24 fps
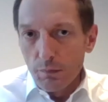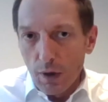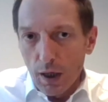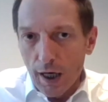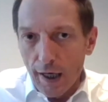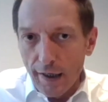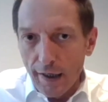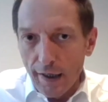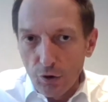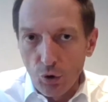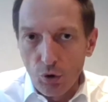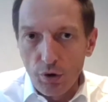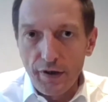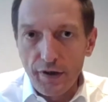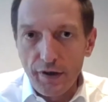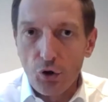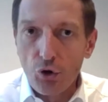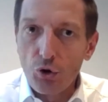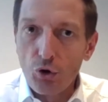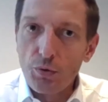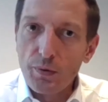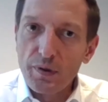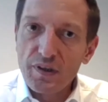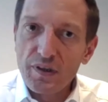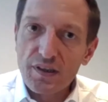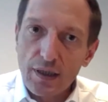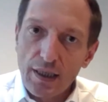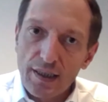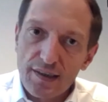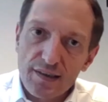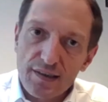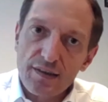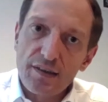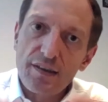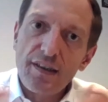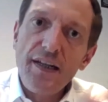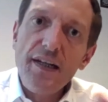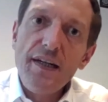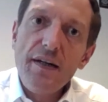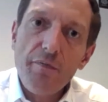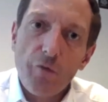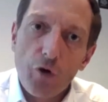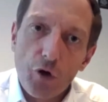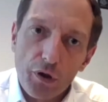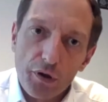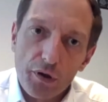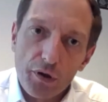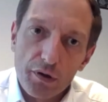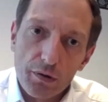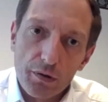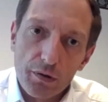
I call it always that's teamwork,